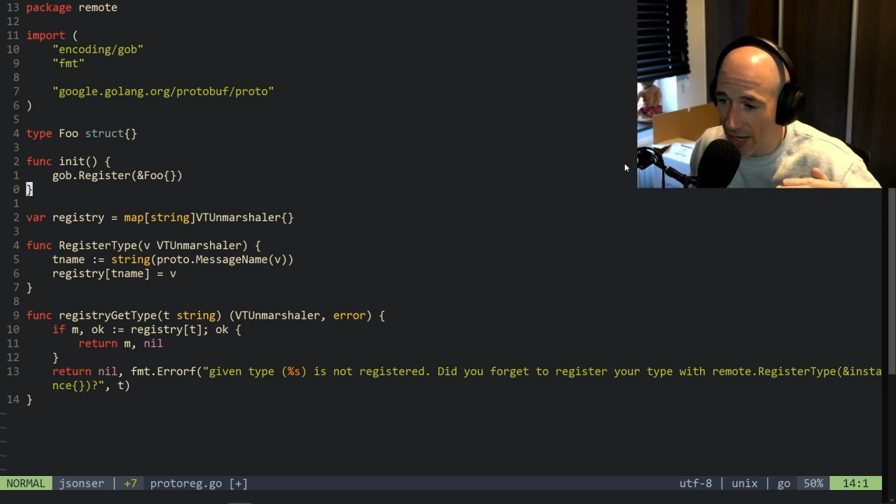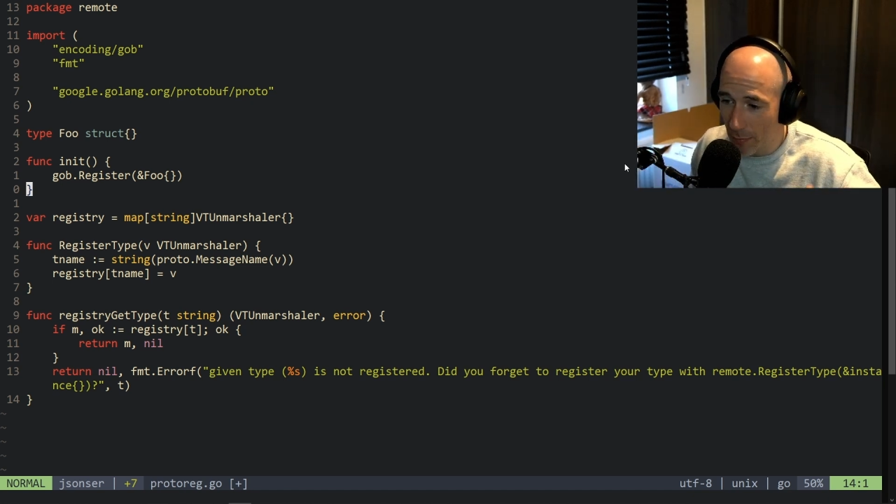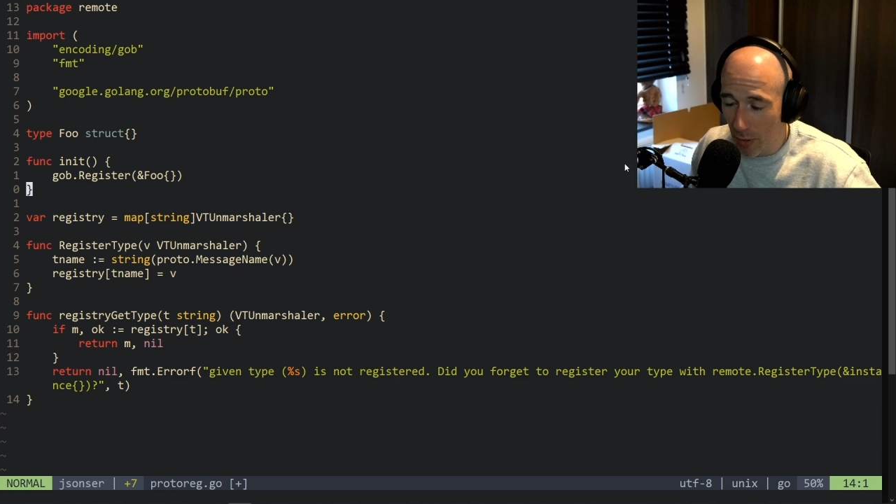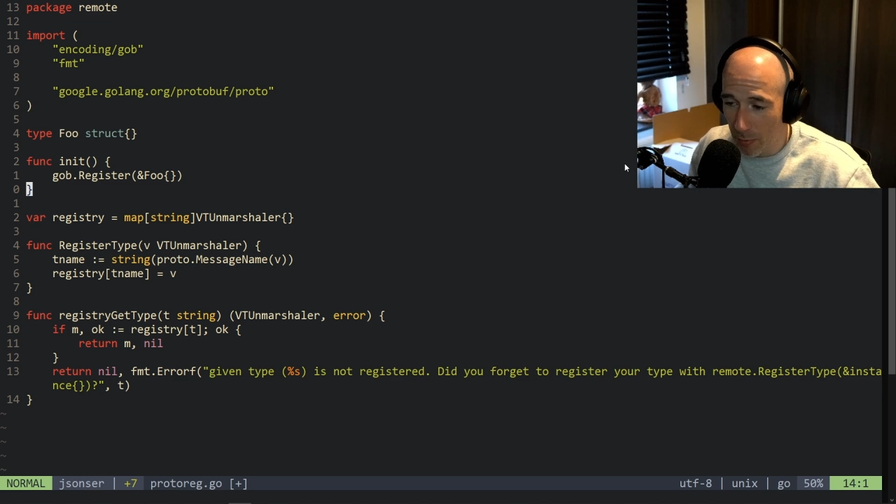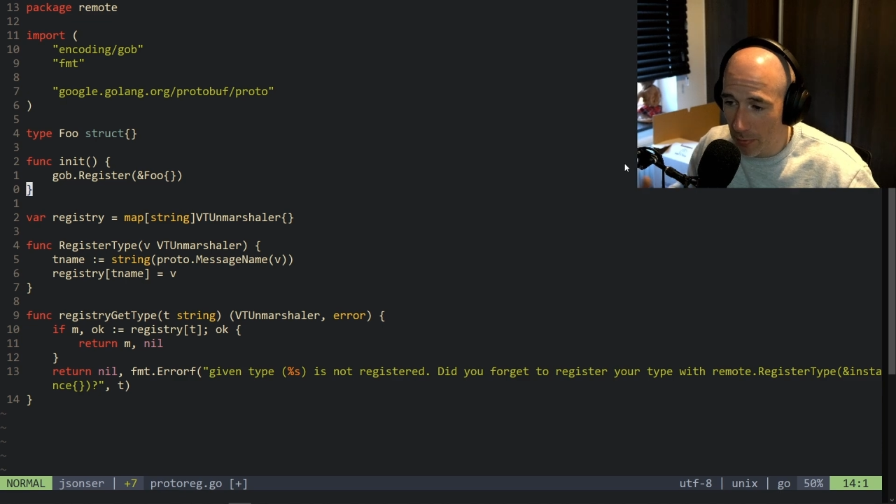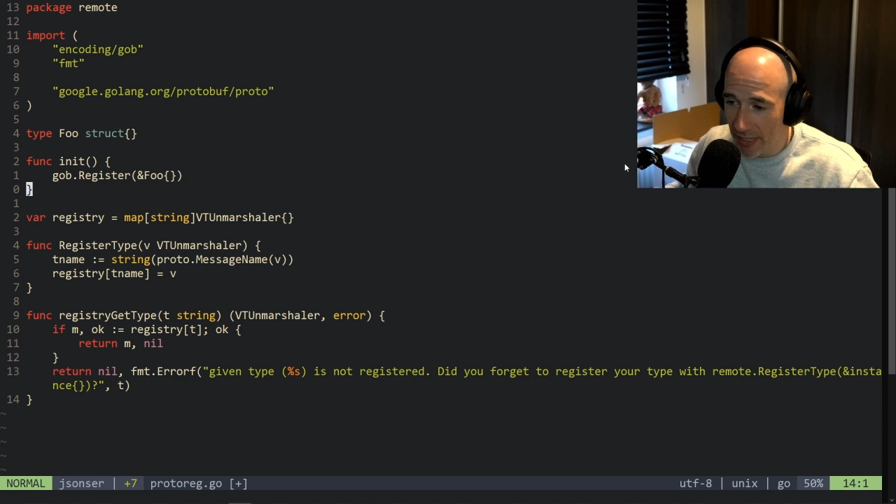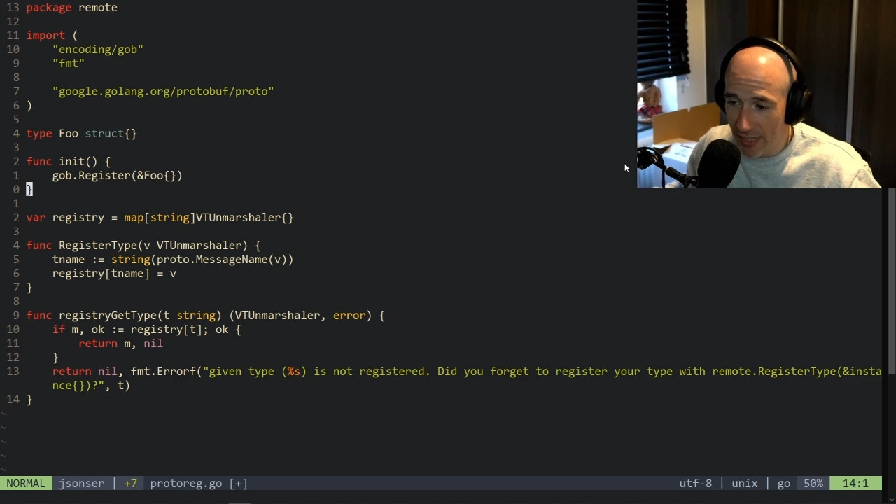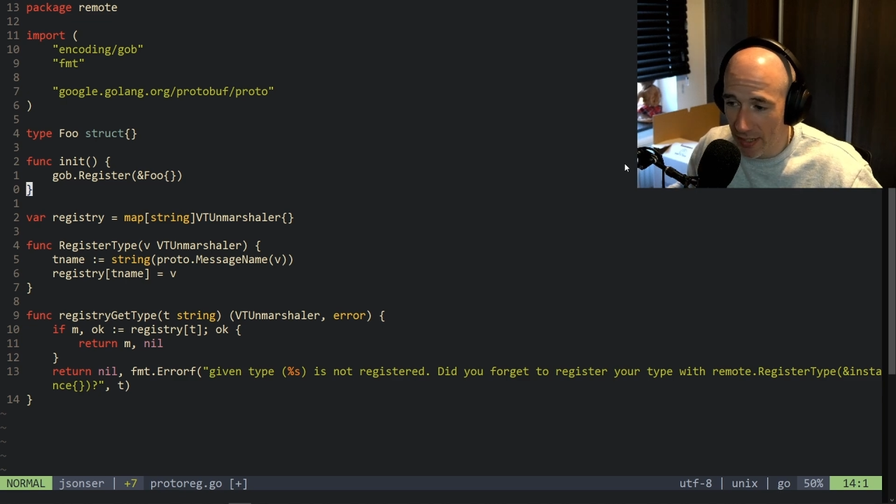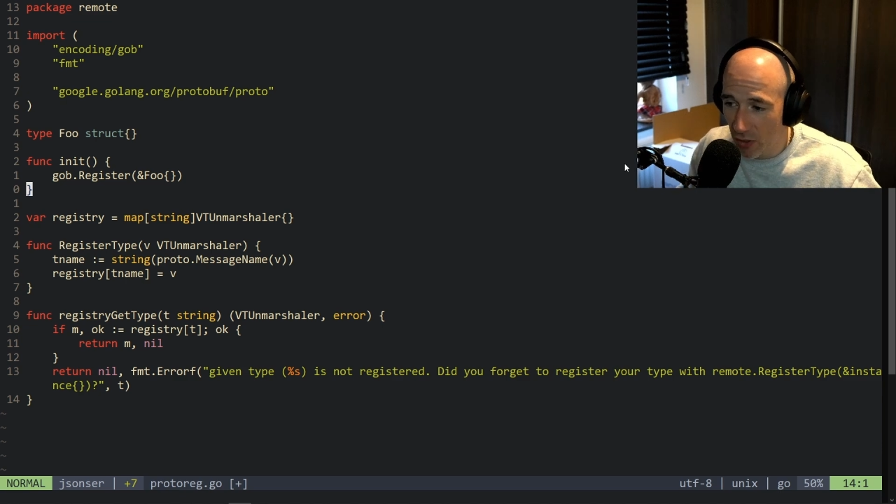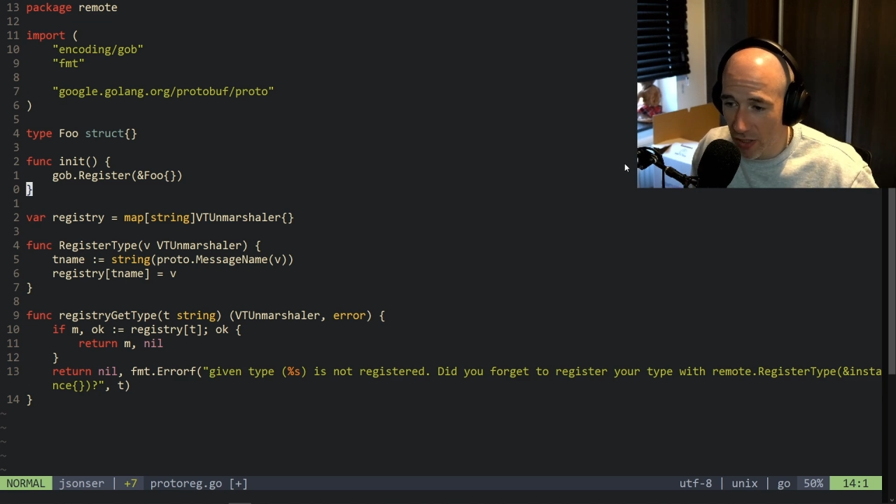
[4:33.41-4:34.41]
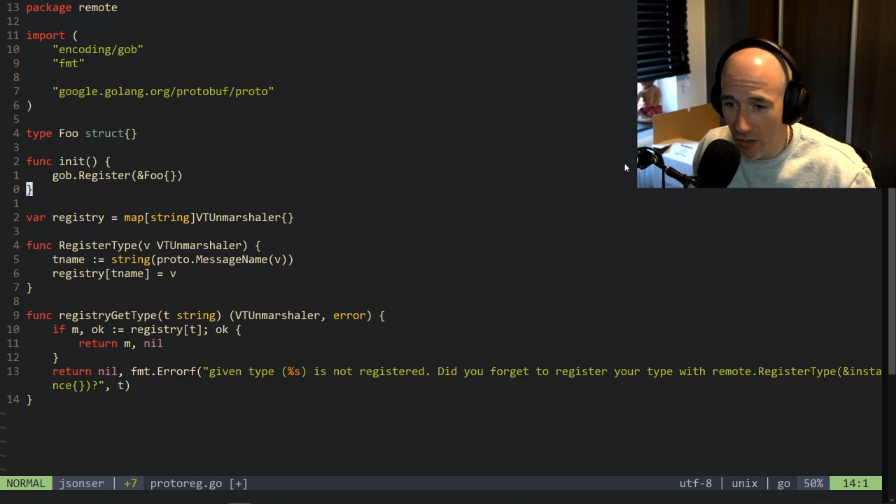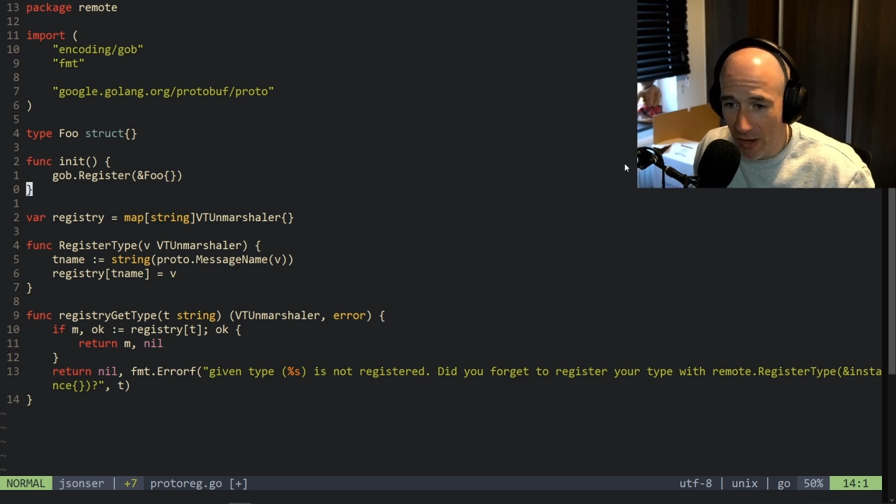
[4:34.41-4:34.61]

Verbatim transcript: I probably gonna